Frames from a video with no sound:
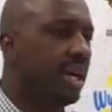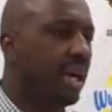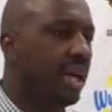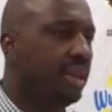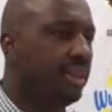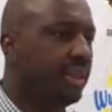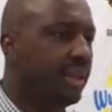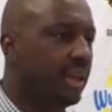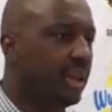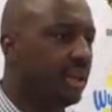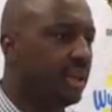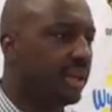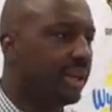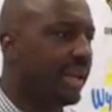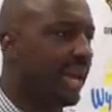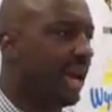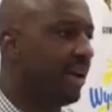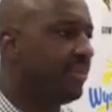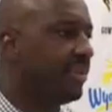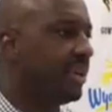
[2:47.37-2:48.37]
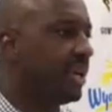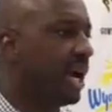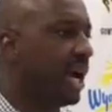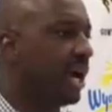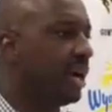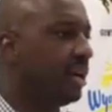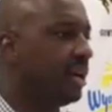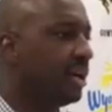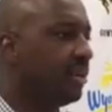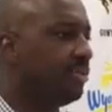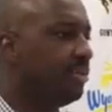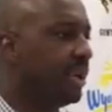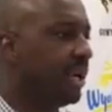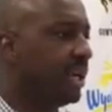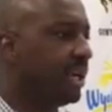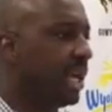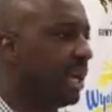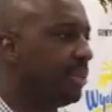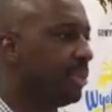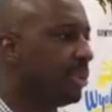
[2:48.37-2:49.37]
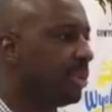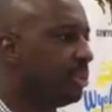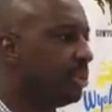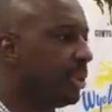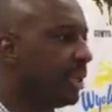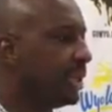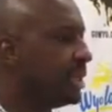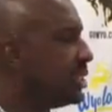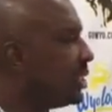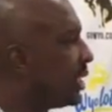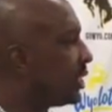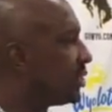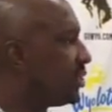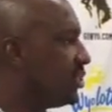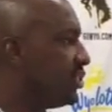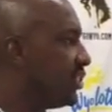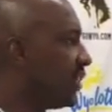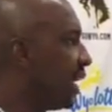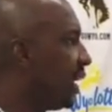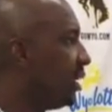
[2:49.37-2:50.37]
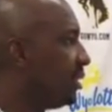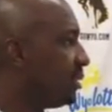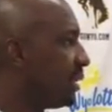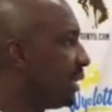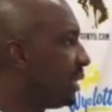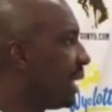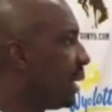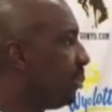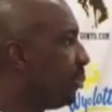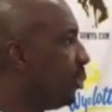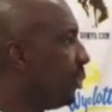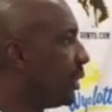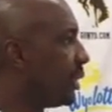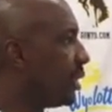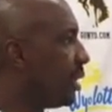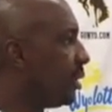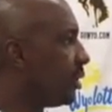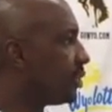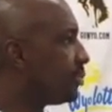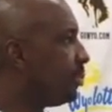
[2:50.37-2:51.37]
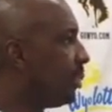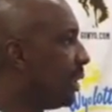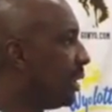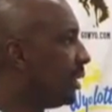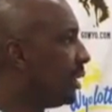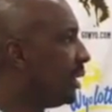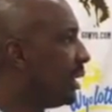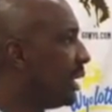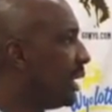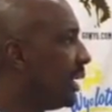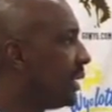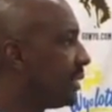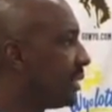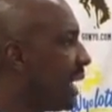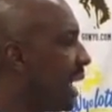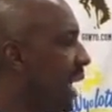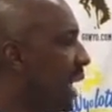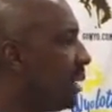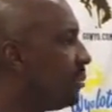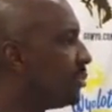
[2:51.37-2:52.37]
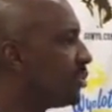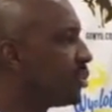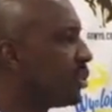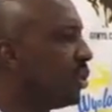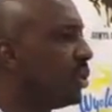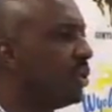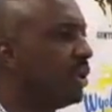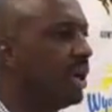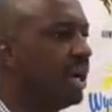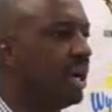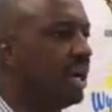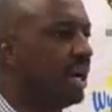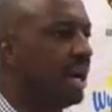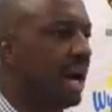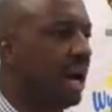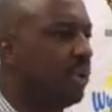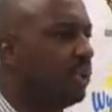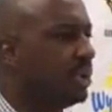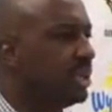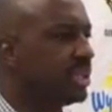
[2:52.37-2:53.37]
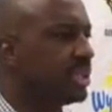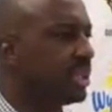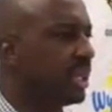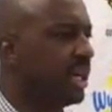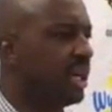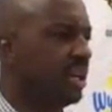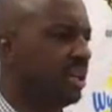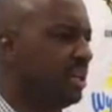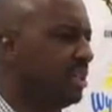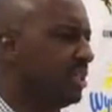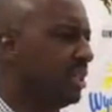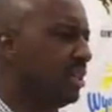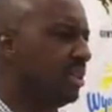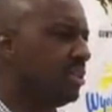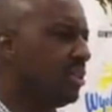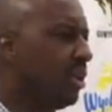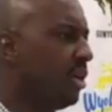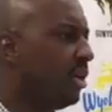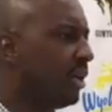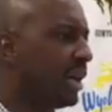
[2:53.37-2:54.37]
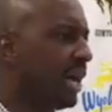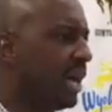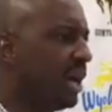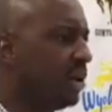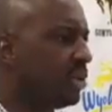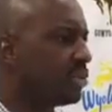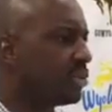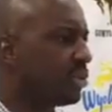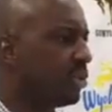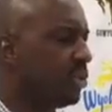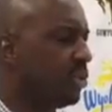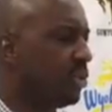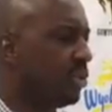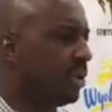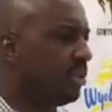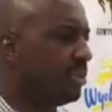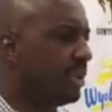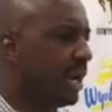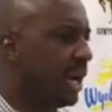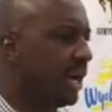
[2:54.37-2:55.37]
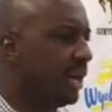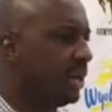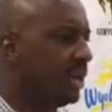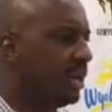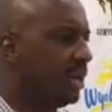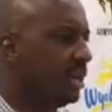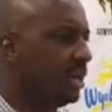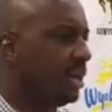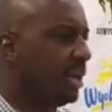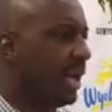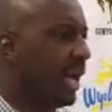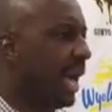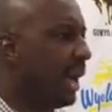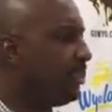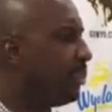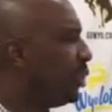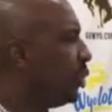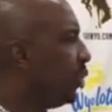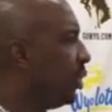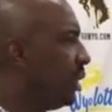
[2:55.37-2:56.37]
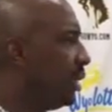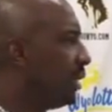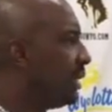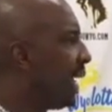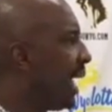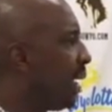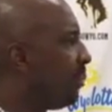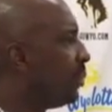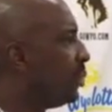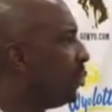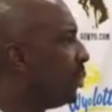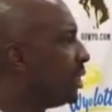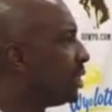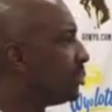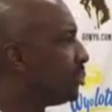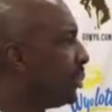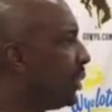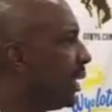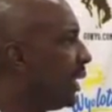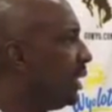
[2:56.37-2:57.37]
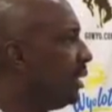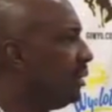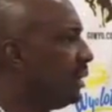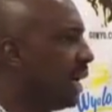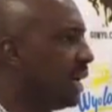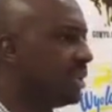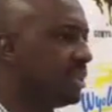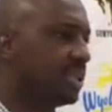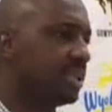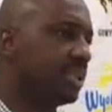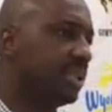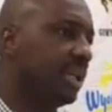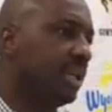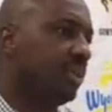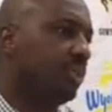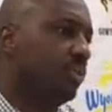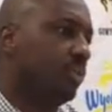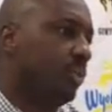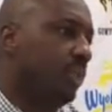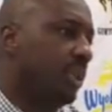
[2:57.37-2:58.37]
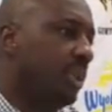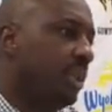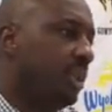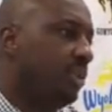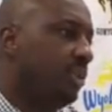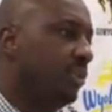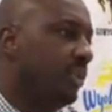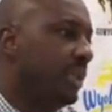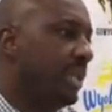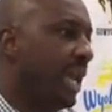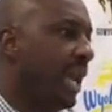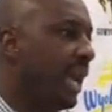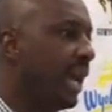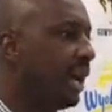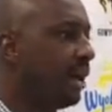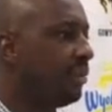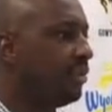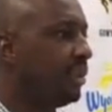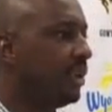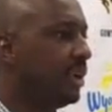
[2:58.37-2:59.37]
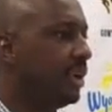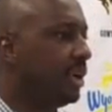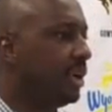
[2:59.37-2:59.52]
And then the caveat of being able to play Justin James at that point guard spot at times. So I wouldn't say he's in a doghouse or I'm not happy or unhappy with his play. I just think we have